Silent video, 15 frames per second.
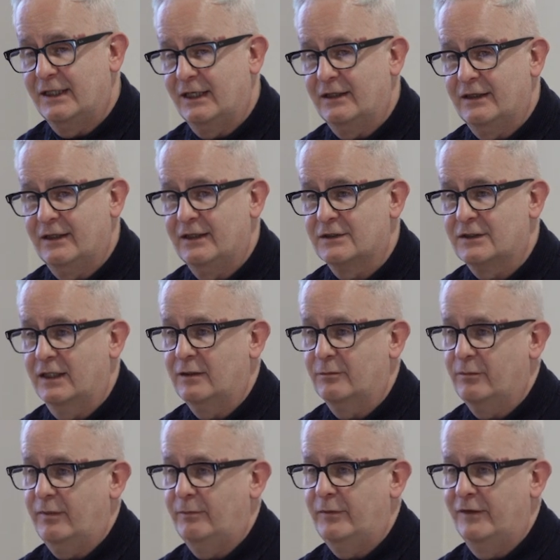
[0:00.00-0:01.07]
that, things like
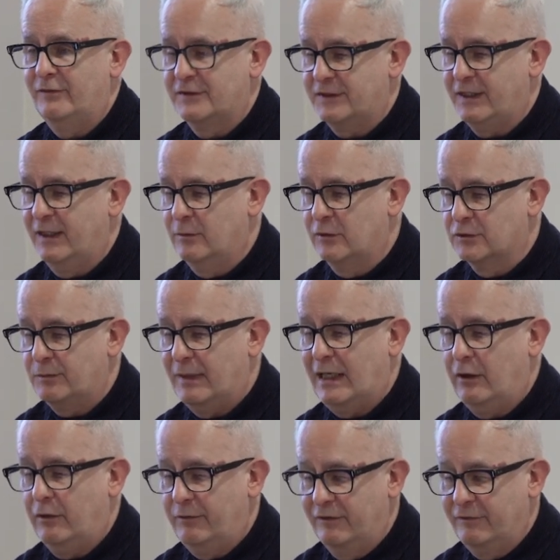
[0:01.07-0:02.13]
pivot tables,
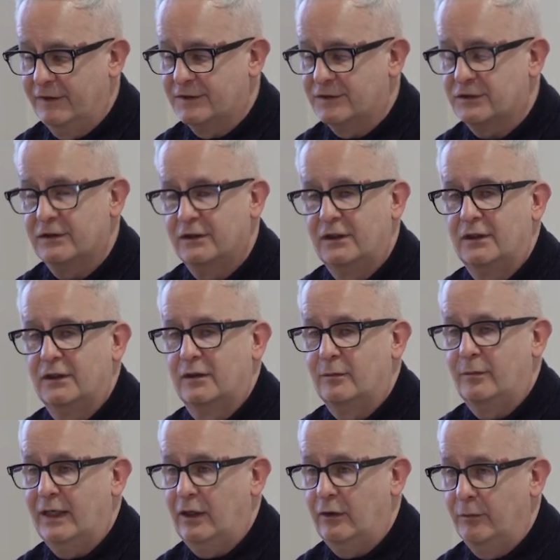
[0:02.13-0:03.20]
Power Pivots, and
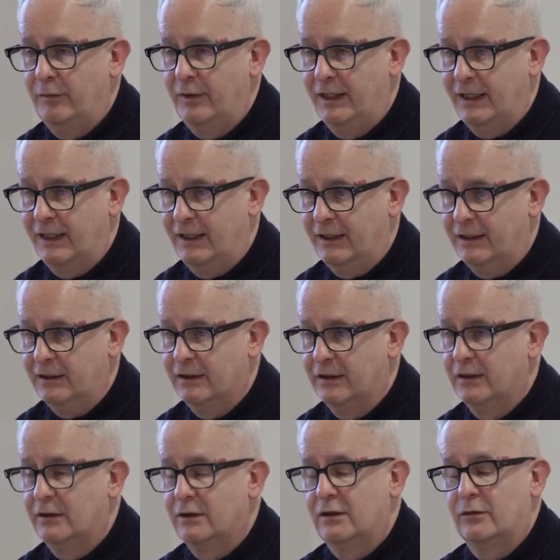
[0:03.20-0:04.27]
Power BI,
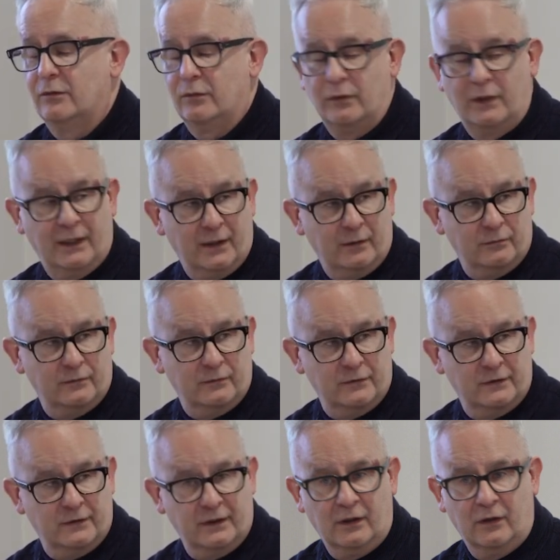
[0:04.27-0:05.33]

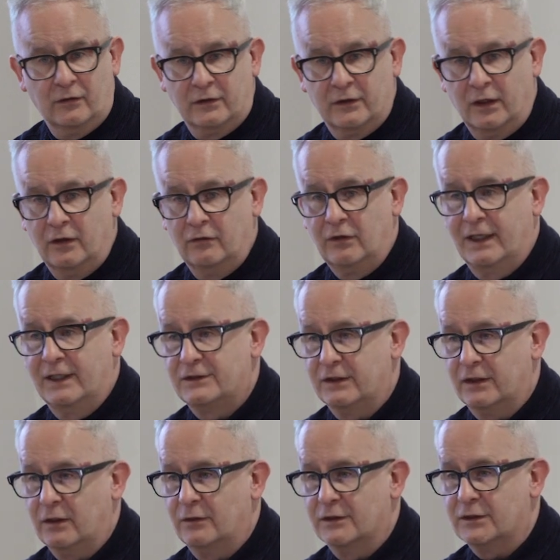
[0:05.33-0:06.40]
the overlays that
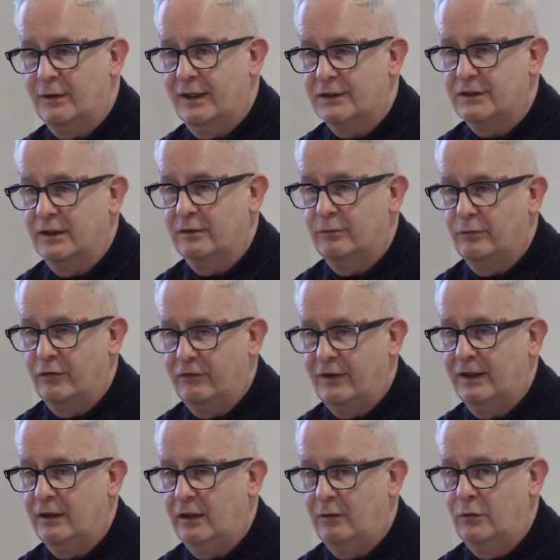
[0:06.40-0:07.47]
go onto Excel
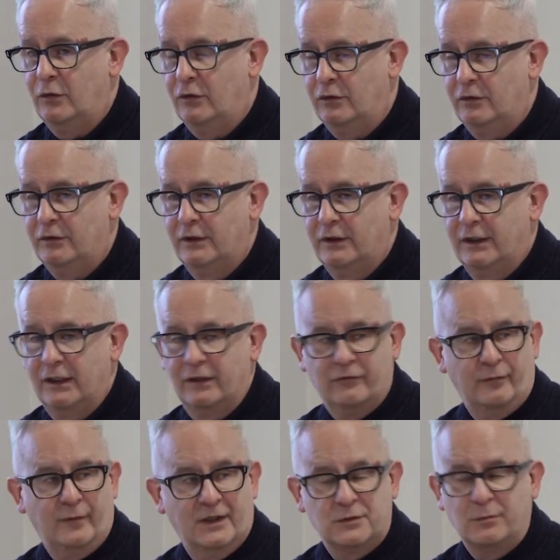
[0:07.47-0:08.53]
provide a lot more
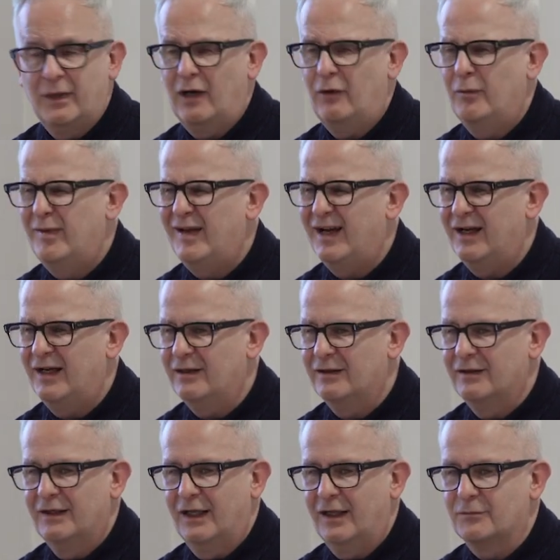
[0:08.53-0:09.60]
information. Power BI
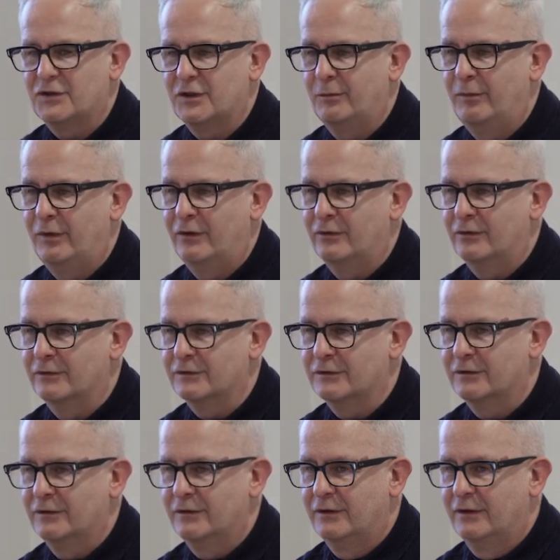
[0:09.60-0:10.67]
helps you build
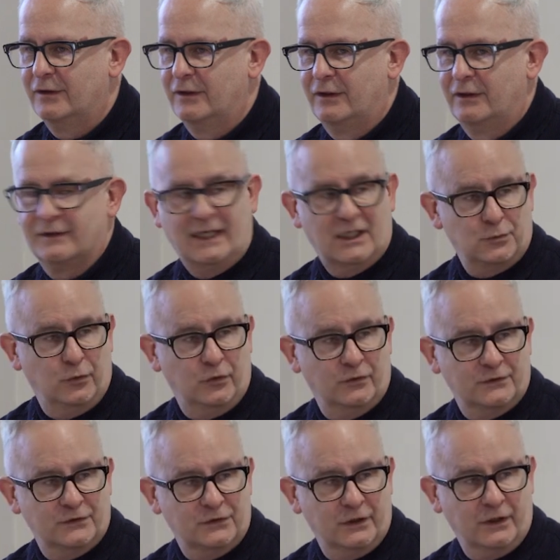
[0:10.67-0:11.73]

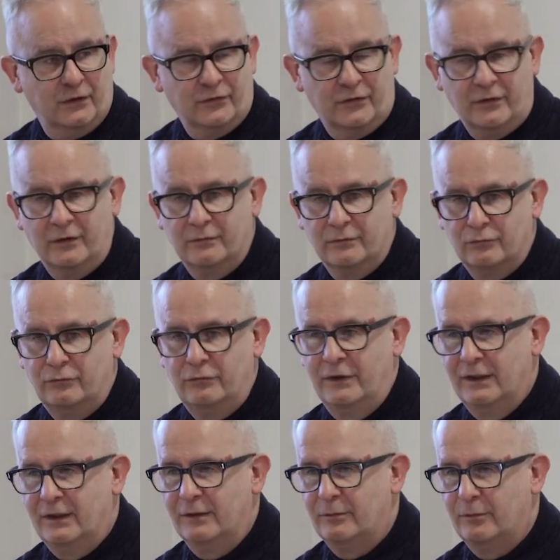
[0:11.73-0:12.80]
dashboards as you're going through.
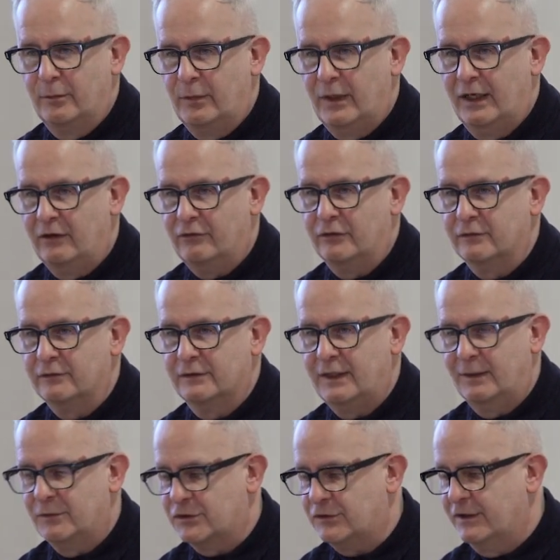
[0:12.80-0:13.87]
Really powerful
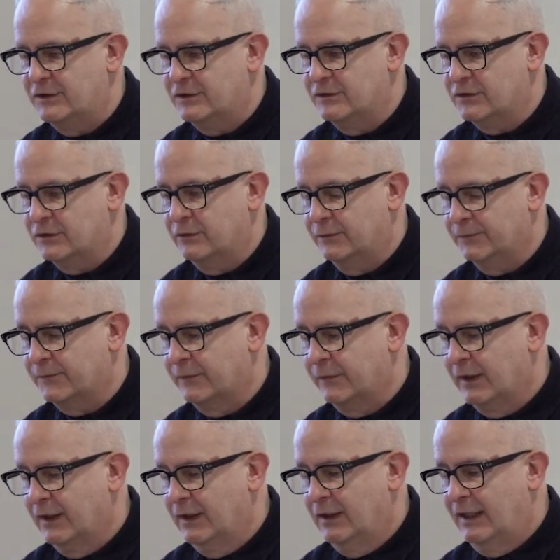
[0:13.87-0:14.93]
demonstration tool.
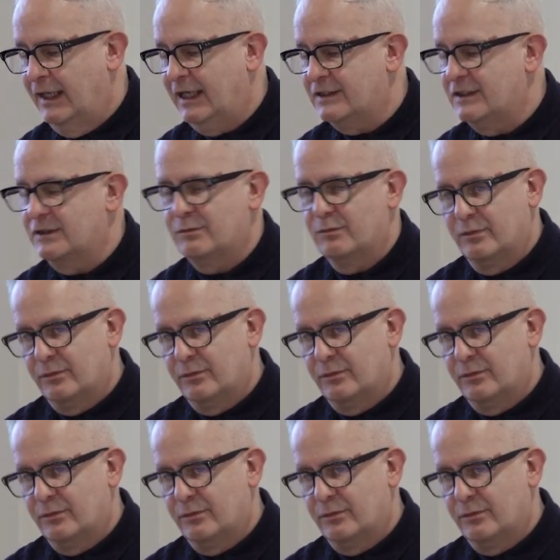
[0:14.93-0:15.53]
Access